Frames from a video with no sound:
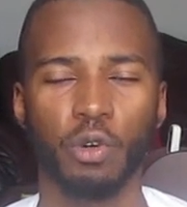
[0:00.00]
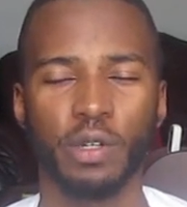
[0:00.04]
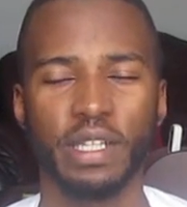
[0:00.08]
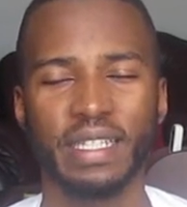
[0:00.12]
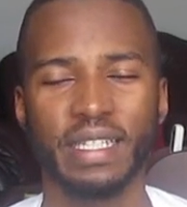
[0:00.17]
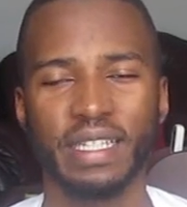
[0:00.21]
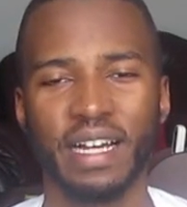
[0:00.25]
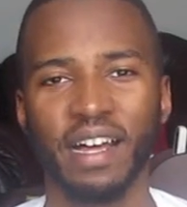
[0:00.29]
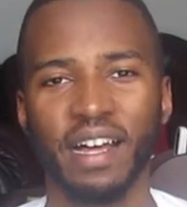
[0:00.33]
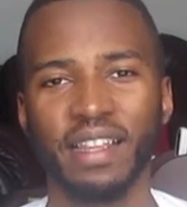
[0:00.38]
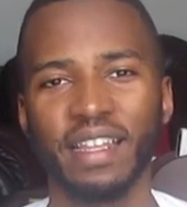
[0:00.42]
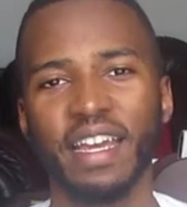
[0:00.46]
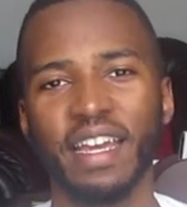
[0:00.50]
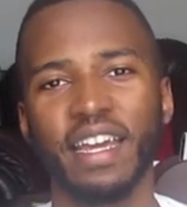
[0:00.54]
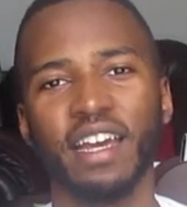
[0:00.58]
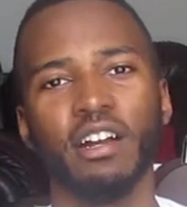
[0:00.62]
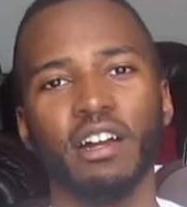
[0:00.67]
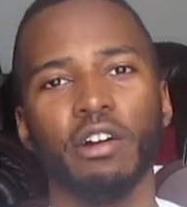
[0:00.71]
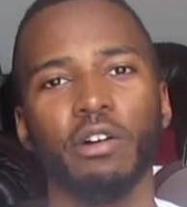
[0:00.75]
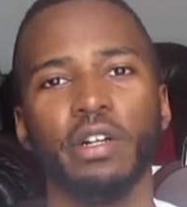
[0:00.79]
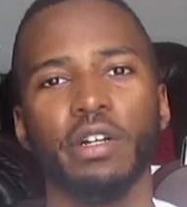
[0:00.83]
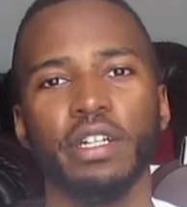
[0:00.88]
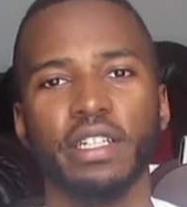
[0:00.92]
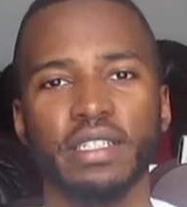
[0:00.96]
There's other
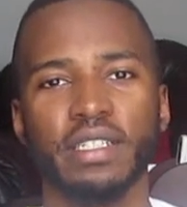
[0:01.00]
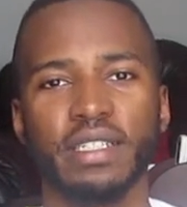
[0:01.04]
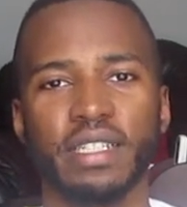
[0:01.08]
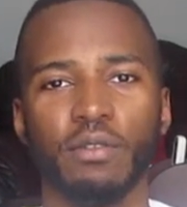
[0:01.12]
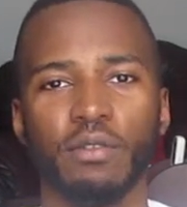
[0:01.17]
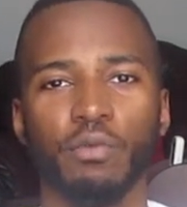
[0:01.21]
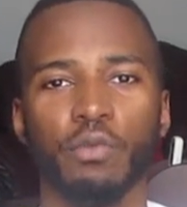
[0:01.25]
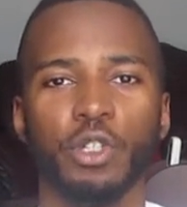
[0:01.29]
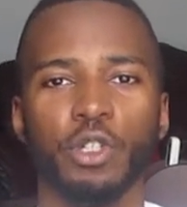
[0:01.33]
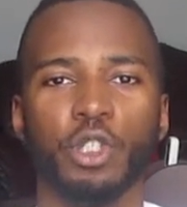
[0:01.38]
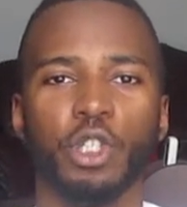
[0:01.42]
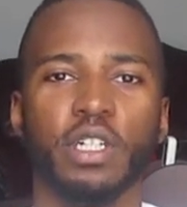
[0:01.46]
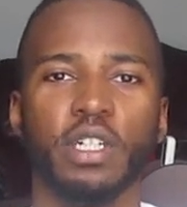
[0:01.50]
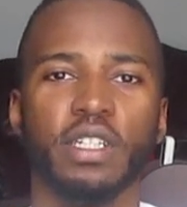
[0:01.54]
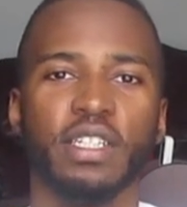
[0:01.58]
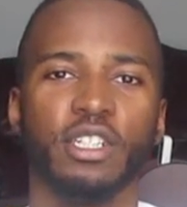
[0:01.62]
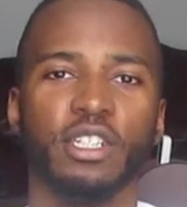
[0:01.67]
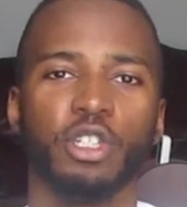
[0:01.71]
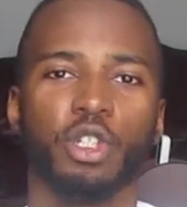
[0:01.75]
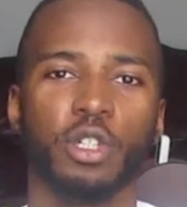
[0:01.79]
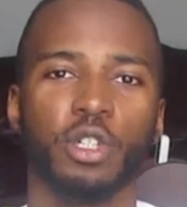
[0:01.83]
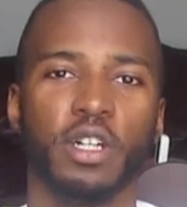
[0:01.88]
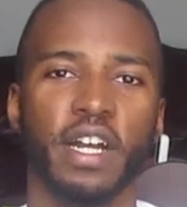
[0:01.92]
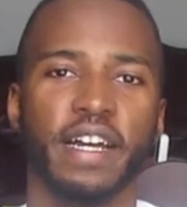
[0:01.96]
areas in which you can
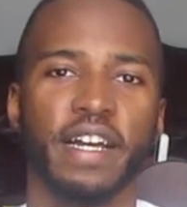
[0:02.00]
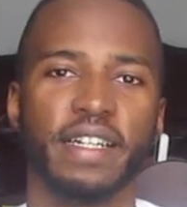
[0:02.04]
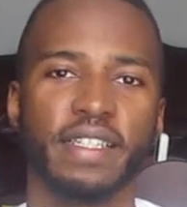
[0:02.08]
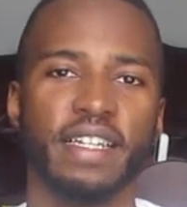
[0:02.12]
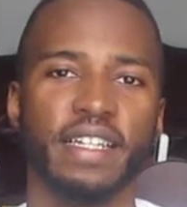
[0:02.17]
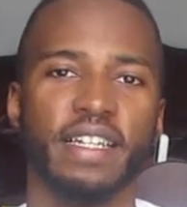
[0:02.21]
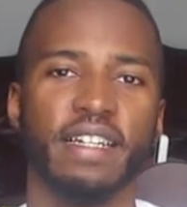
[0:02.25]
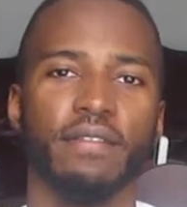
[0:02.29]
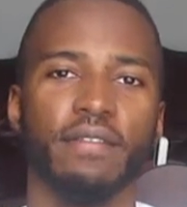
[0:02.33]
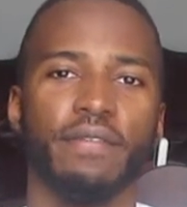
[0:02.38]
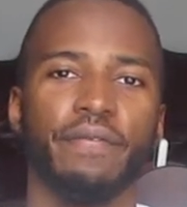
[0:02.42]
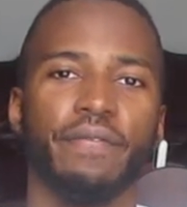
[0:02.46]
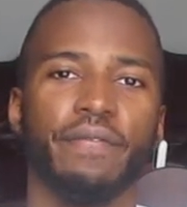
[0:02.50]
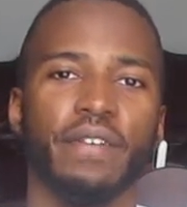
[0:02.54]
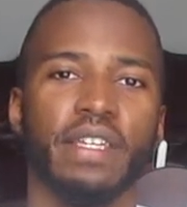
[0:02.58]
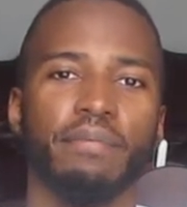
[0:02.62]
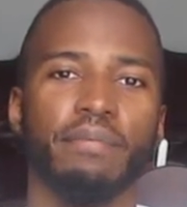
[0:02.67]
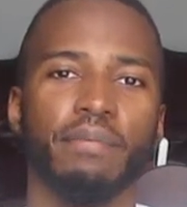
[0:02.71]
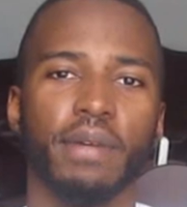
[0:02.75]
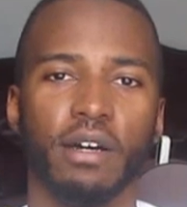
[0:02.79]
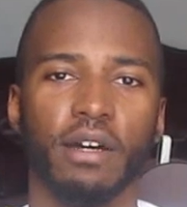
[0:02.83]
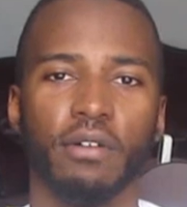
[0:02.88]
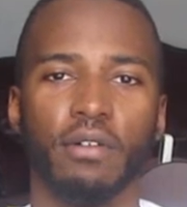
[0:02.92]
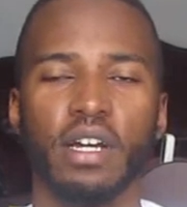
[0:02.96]
attract a
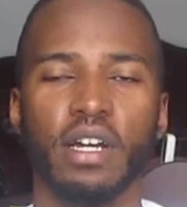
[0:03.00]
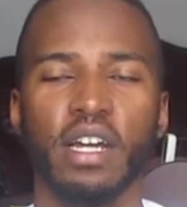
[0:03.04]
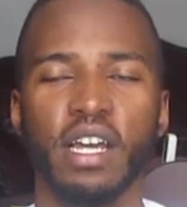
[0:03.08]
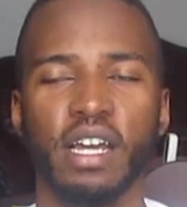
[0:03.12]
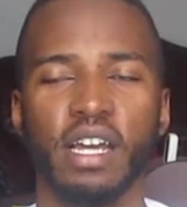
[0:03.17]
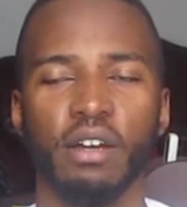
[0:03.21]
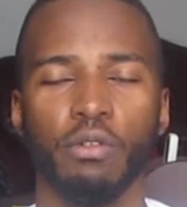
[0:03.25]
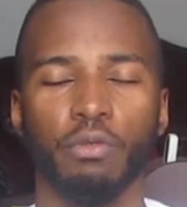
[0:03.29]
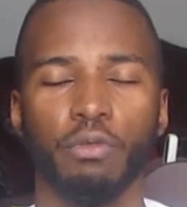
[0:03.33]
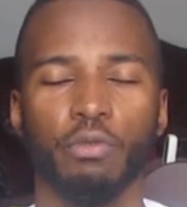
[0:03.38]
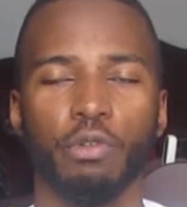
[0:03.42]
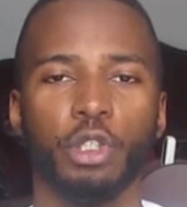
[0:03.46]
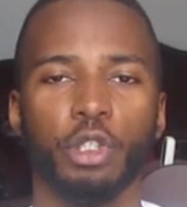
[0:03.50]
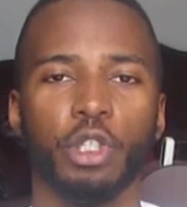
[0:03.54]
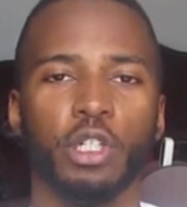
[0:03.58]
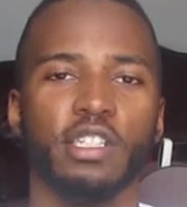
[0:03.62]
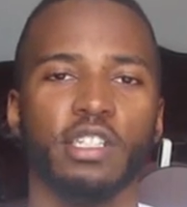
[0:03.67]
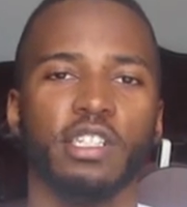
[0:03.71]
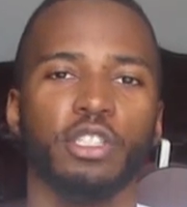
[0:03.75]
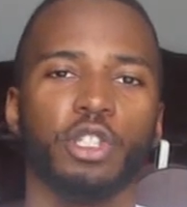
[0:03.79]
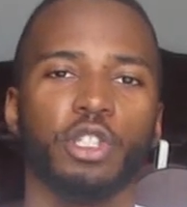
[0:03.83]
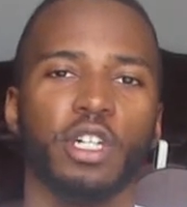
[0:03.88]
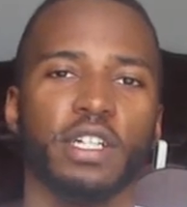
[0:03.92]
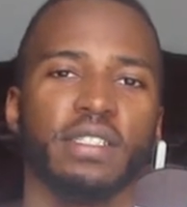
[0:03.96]
female, in which you can
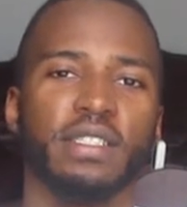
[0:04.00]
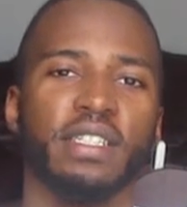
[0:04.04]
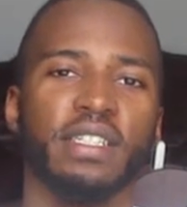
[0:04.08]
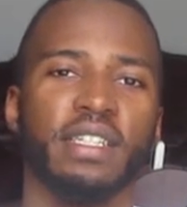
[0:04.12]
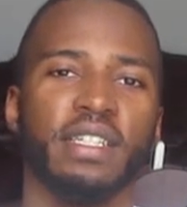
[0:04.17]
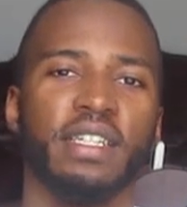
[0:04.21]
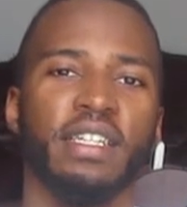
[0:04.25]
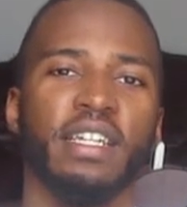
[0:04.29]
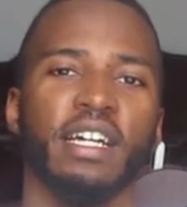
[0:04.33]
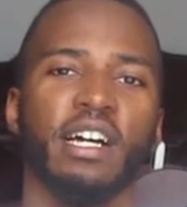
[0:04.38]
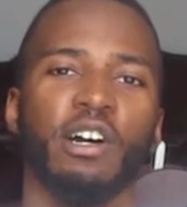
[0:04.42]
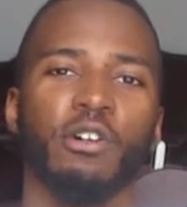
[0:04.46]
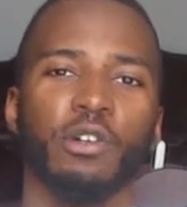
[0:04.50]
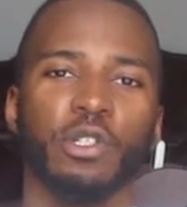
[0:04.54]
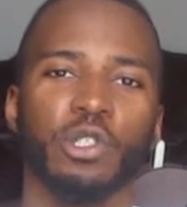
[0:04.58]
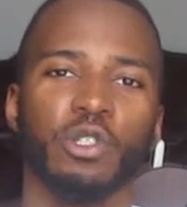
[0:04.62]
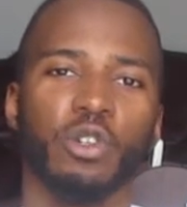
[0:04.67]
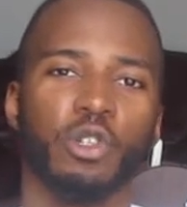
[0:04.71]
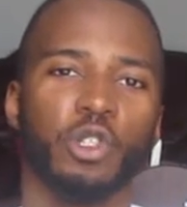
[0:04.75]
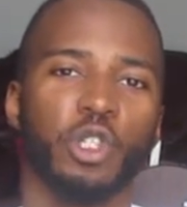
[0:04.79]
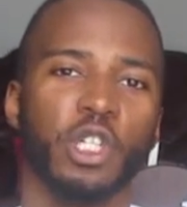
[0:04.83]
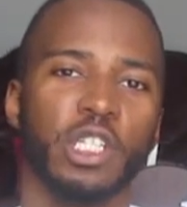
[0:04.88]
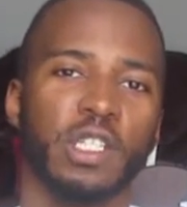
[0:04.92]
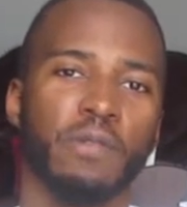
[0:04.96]
attract a girl. It's
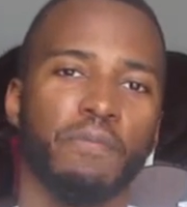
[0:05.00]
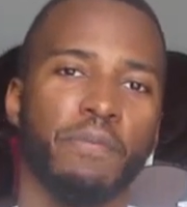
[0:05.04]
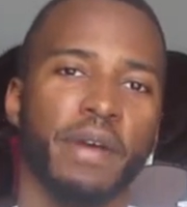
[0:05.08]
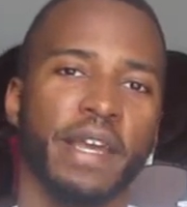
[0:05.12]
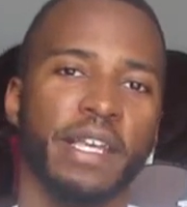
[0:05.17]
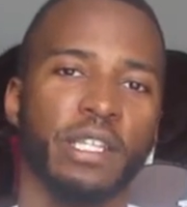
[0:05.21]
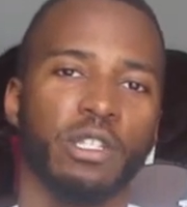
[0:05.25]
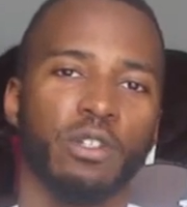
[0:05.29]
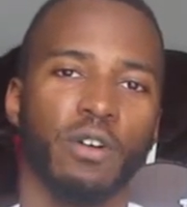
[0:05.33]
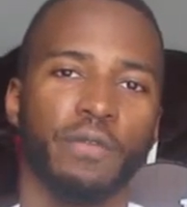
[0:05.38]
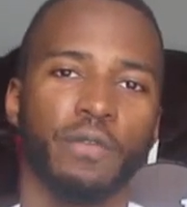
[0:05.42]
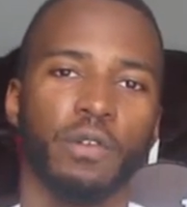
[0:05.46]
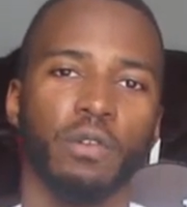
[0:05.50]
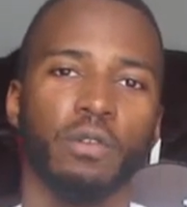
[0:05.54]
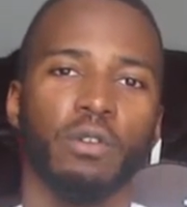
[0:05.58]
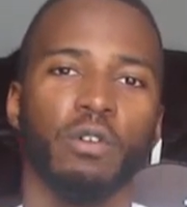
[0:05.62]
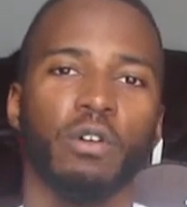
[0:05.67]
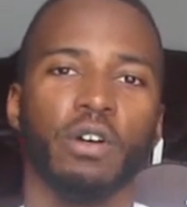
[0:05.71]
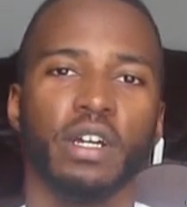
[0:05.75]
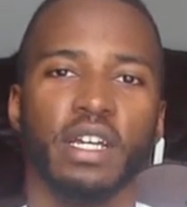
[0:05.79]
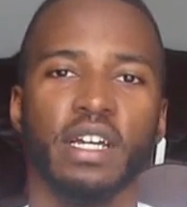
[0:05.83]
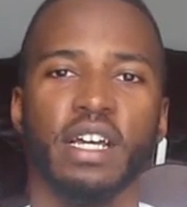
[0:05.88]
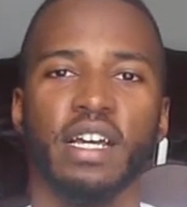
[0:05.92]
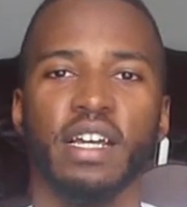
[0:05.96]
not just based off your
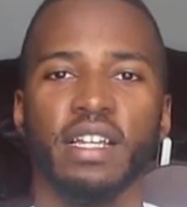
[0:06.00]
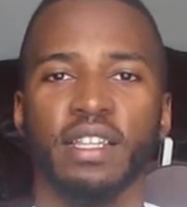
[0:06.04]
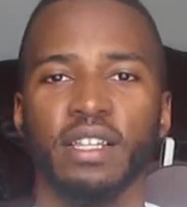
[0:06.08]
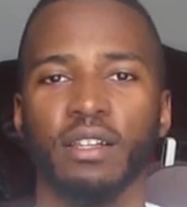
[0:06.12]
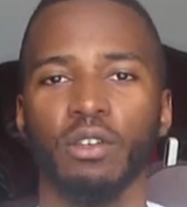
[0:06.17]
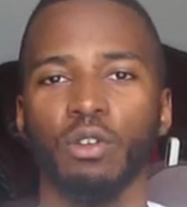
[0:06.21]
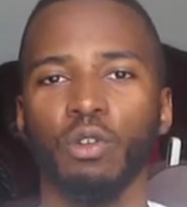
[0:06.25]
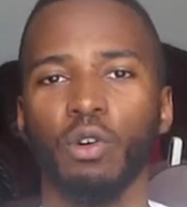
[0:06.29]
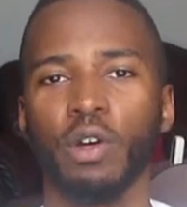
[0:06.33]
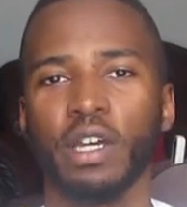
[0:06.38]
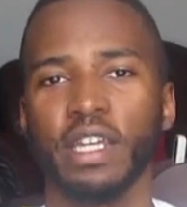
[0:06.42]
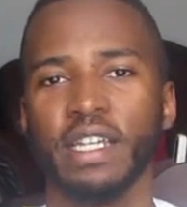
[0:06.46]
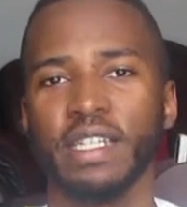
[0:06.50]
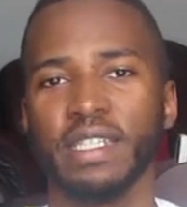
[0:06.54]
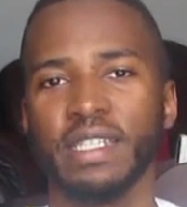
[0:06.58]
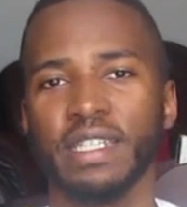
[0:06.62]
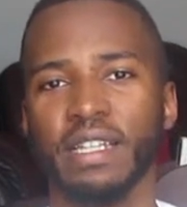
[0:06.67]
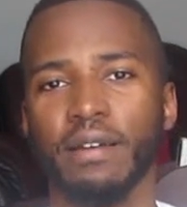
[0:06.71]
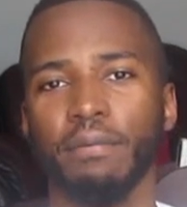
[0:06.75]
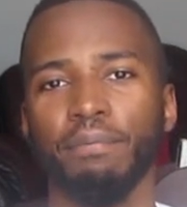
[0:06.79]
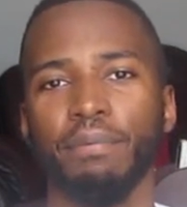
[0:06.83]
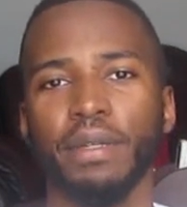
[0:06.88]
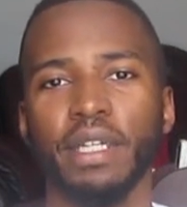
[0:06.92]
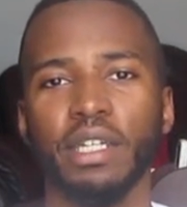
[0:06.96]
look. The look isn't
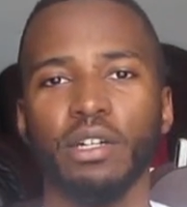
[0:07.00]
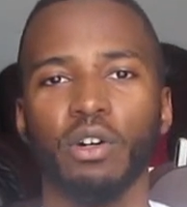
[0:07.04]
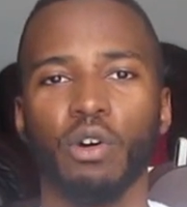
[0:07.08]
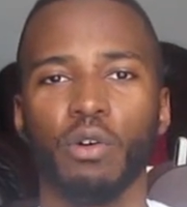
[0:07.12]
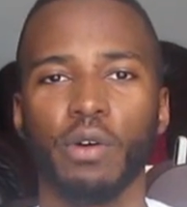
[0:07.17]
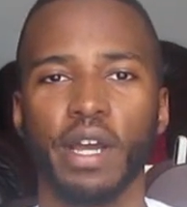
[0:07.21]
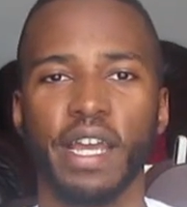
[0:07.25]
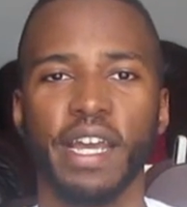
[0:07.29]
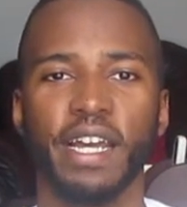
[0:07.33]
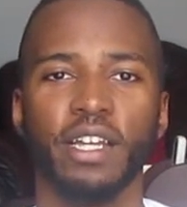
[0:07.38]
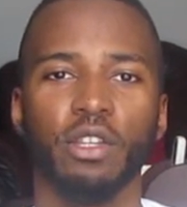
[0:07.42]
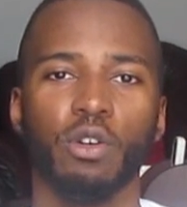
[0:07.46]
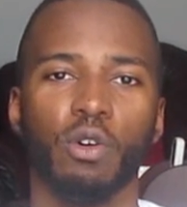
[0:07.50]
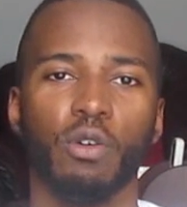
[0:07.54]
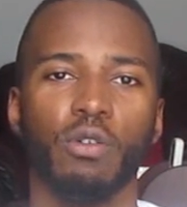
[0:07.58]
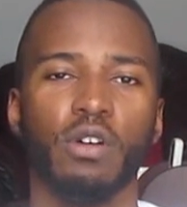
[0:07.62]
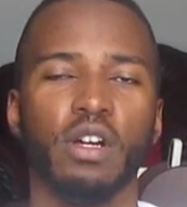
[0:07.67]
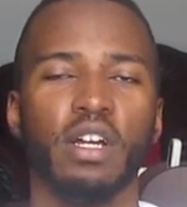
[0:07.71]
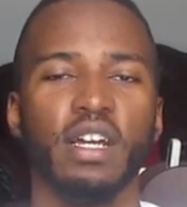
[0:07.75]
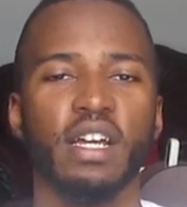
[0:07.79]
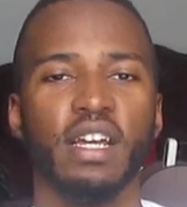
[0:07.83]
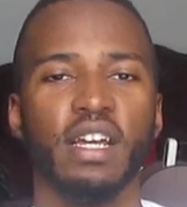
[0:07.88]
the be-all, end-all.